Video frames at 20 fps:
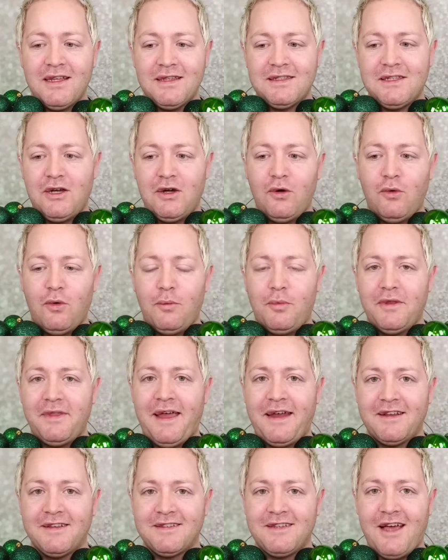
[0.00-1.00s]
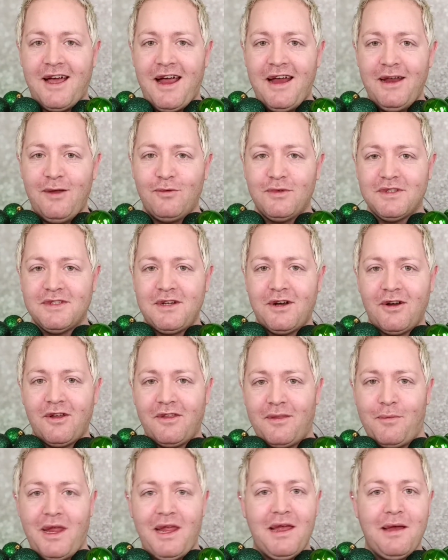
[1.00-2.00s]
So we'll put that aside and we'll start on
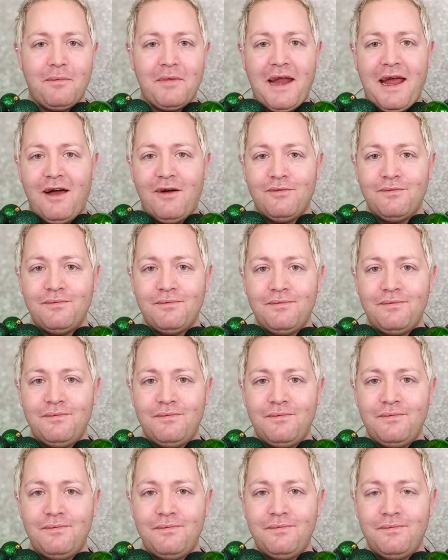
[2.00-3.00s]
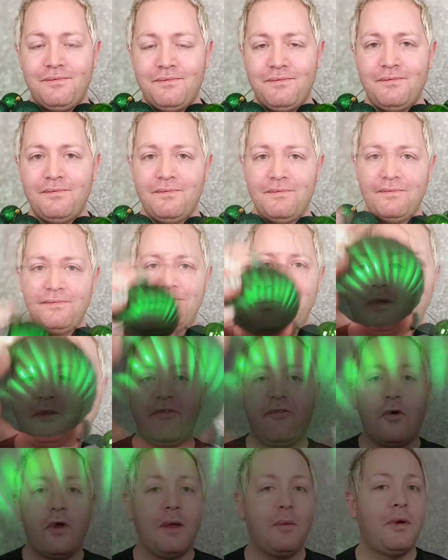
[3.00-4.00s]
the makeup now. Okay, so
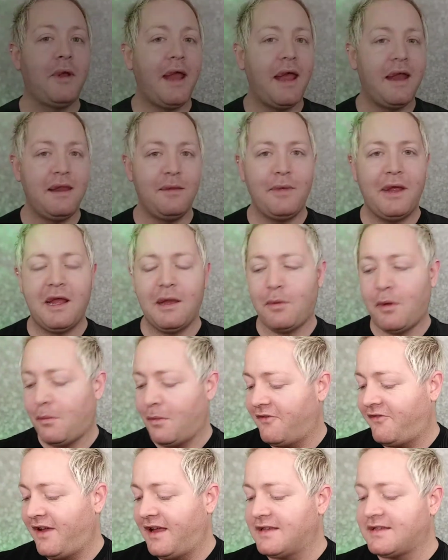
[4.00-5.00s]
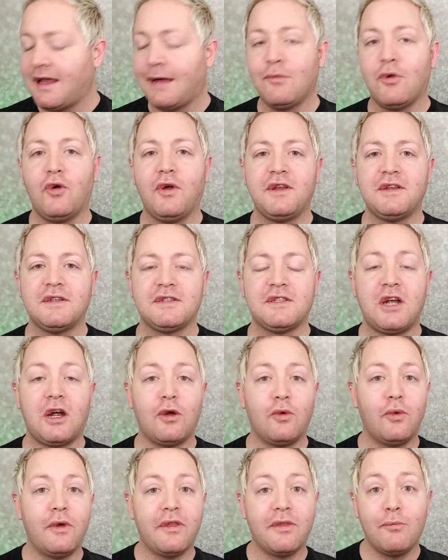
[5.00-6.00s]
before I put any makeup on my face, I'm going to
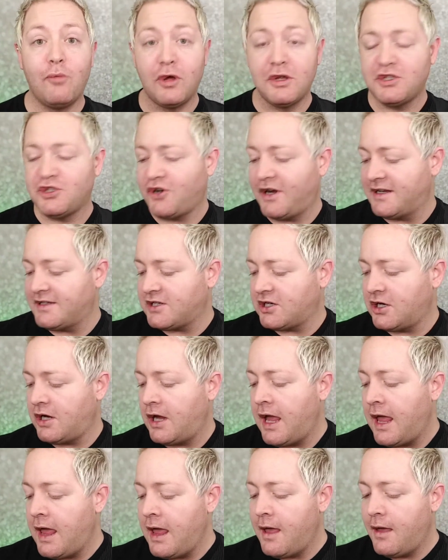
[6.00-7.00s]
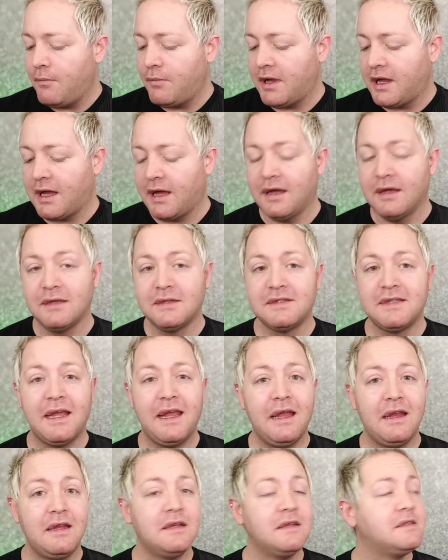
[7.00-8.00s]
start with moisturizer because
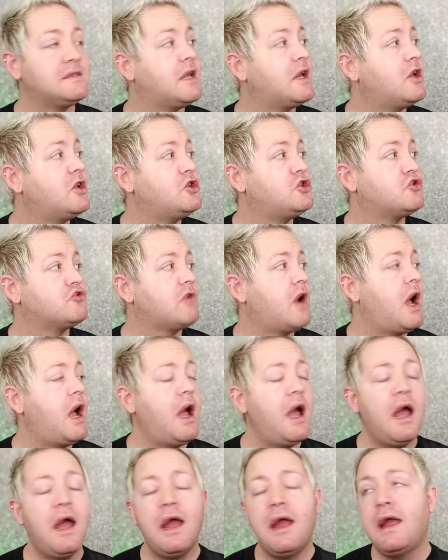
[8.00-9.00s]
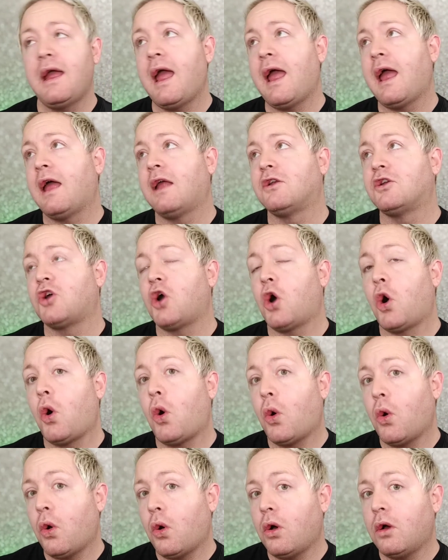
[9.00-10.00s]
it is dry and
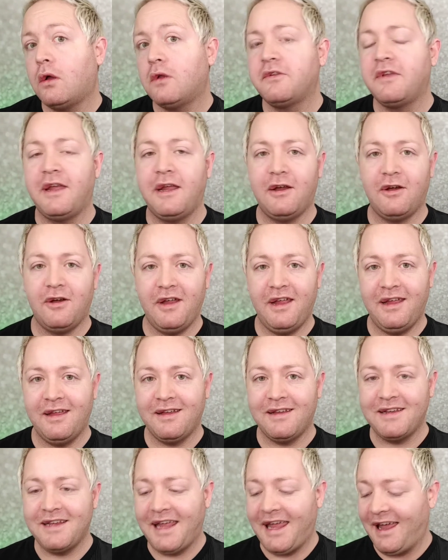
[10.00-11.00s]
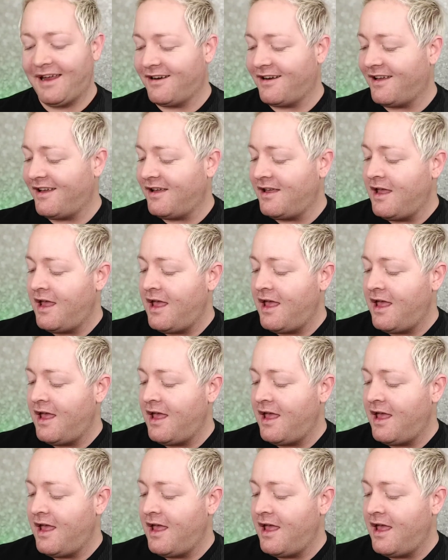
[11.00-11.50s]
cold here in Canada.